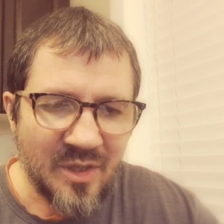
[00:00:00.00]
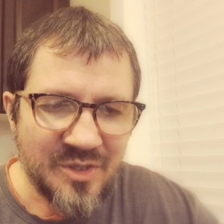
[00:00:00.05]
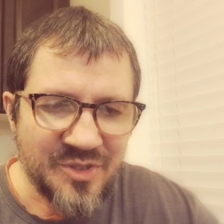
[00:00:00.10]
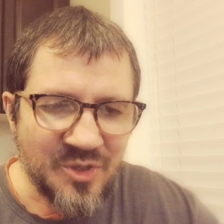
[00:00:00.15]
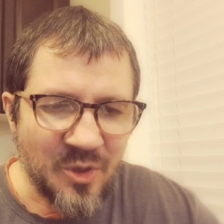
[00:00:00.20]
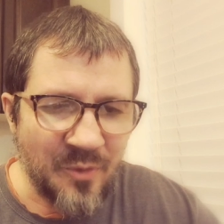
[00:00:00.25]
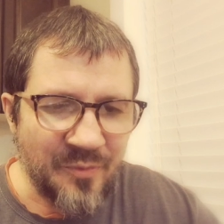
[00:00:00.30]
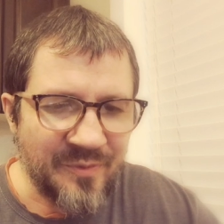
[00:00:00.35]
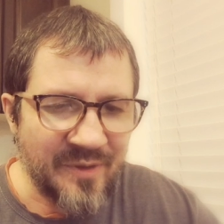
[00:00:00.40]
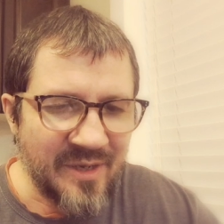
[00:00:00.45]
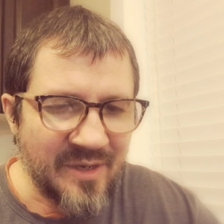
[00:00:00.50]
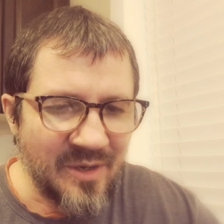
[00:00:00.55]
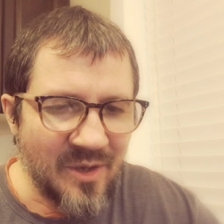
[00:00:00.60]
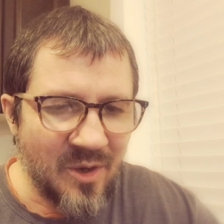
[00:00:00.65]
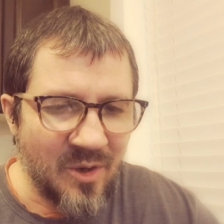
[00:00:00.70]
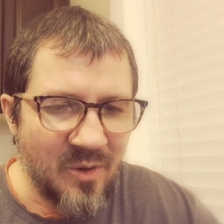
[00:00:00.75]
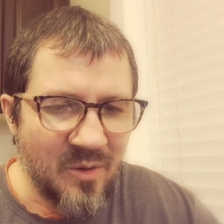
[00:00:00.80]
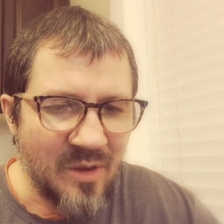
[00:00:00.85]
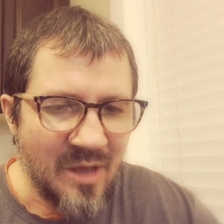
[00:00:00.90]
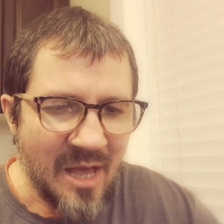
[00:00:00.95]
Don't they
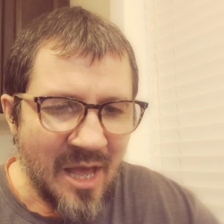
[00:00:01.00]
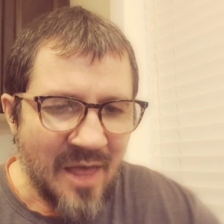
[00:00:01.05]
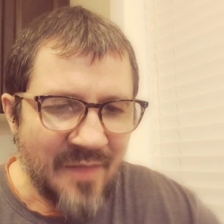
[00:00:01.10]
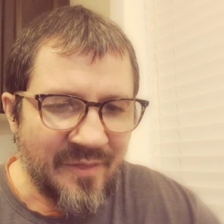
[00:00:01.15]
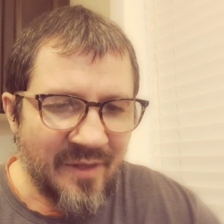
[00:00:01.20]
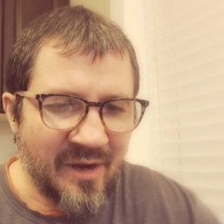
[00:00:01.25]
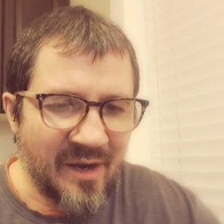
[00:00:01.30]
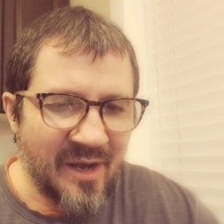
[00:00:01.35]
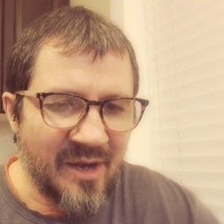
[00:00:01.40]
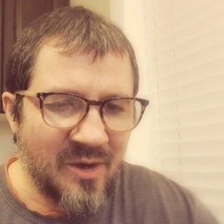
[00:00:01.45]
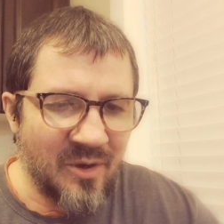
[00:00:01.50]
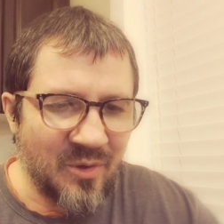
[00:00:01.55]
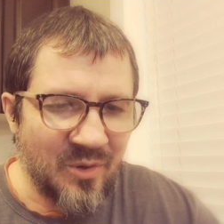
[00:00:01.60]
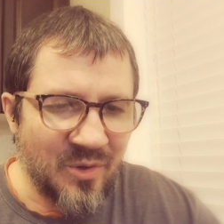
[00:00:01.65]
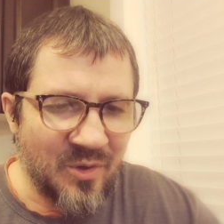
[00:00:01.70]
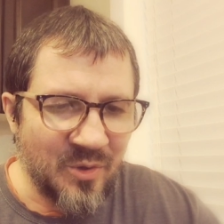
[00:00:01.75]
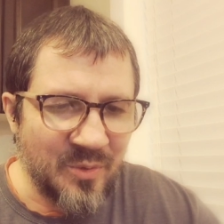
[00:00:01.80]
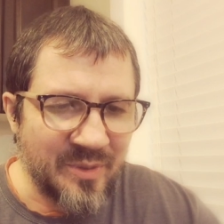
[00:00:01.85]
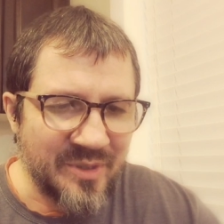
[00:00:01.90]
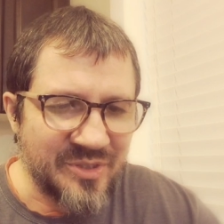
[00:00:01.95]
know that I
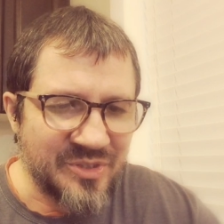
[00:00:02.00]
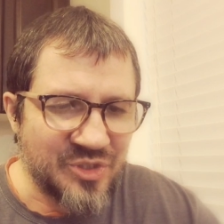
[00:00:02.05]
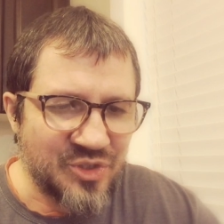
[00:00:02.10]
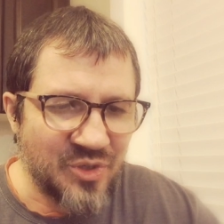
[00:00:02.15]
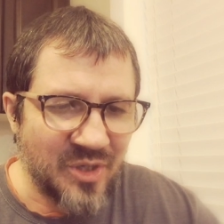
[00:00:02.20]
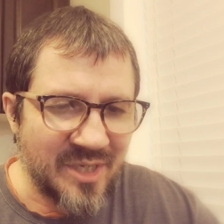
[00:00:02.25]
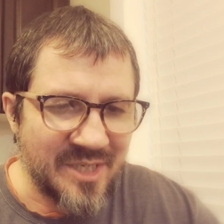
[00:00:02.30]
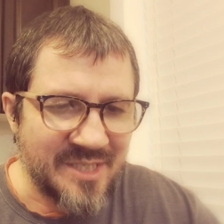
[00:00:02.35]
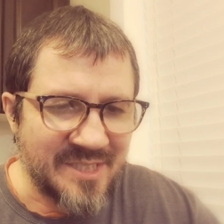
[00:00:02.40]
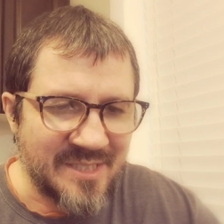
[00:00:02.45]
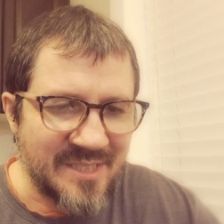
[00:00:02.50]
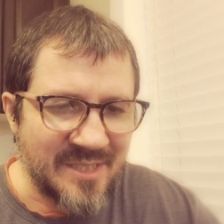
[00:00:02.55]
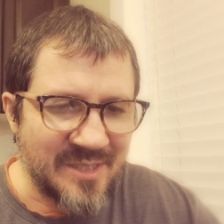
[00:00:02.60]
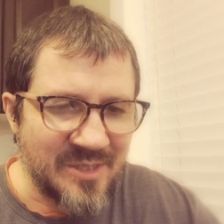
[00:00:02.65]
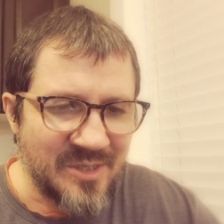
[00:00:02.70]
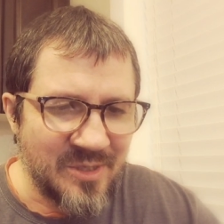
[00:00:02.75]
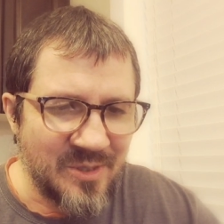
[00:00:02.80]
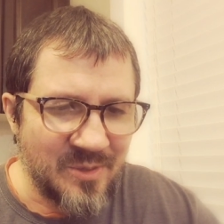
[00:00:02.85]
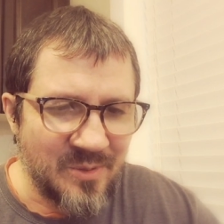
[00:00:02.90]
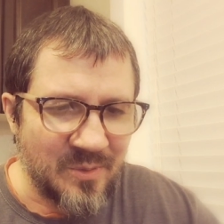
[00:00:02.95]
always trust in
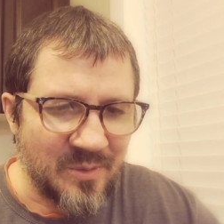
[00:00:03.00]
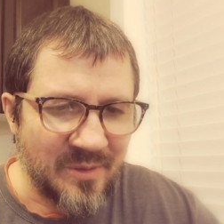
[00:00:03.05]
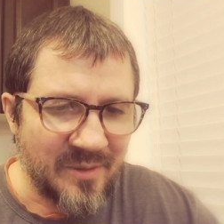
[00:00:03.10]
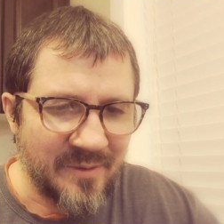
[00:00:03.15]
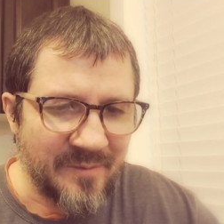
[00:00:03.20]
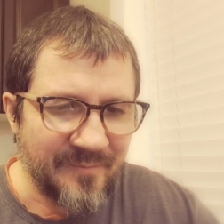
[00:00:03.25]
you?